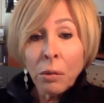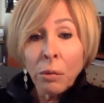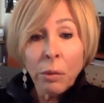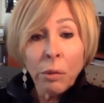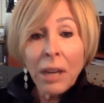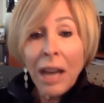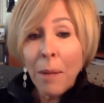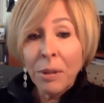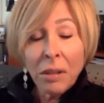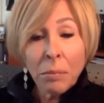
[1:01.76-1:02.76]
with what
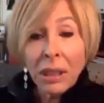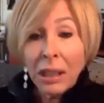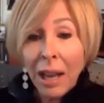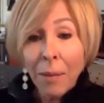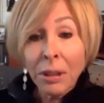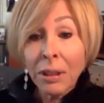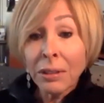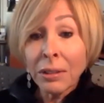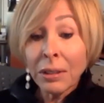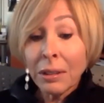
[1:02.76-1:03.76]
happened in
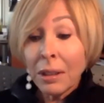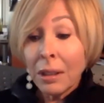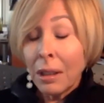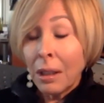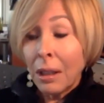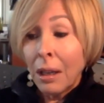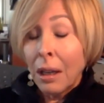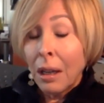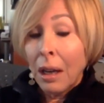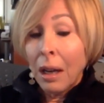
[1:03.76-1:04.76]
Minneapolis.
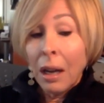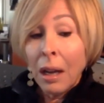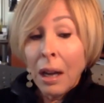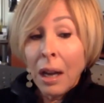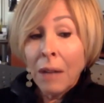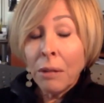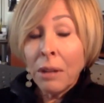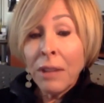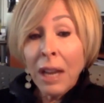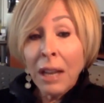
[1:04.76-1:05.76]
I
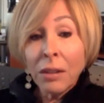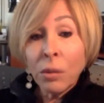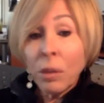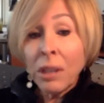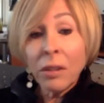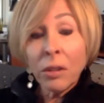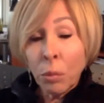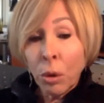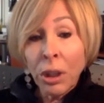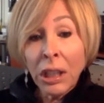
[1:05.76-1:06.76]
read that tweet this
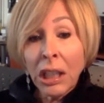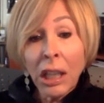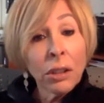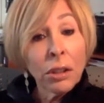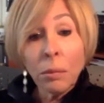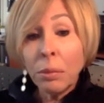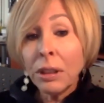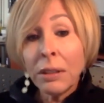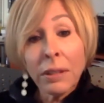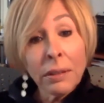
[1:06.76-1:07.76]
morning and I couldn't
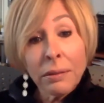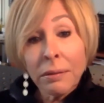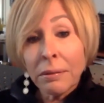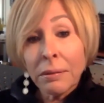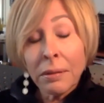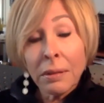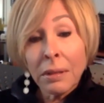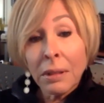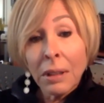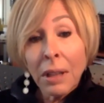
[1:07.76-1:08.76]
believe it.
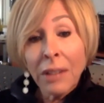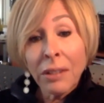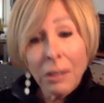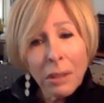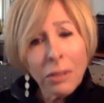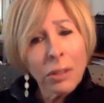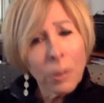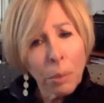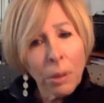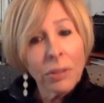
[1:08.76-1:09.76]
I said, this is
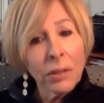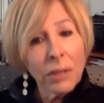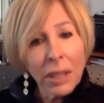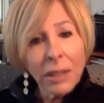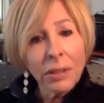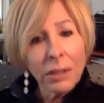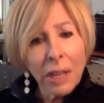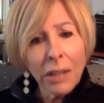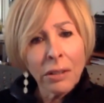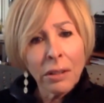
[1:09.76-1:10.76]
the President of the United
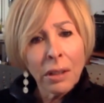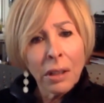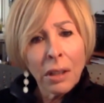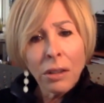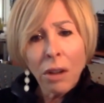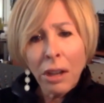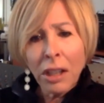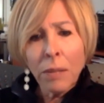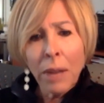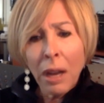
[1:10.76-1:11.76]
States
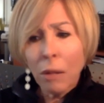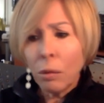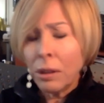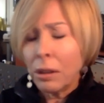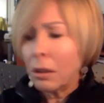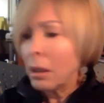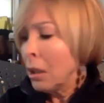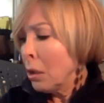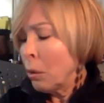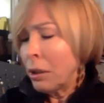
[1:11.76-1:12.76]
talking about when
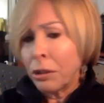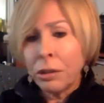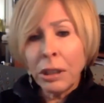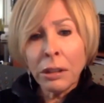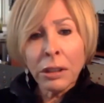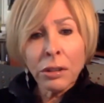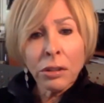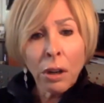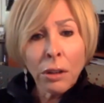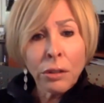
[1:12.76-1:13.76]
the stealing
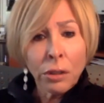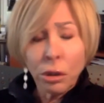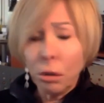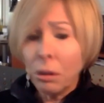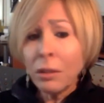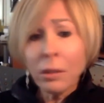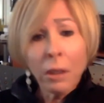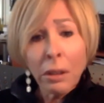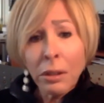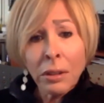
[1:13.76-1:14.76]
starts, the shooting
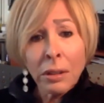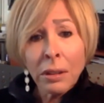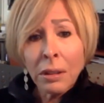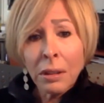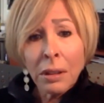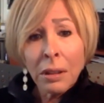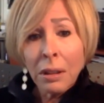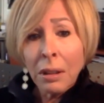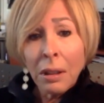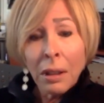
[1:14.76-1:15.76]
starts.
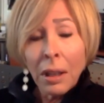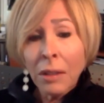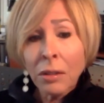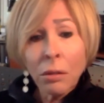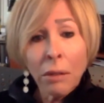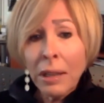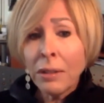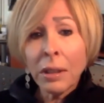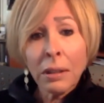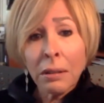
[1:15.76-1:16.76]
It's
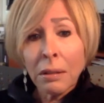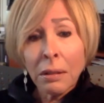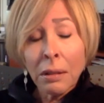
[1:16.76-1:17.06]
crazy.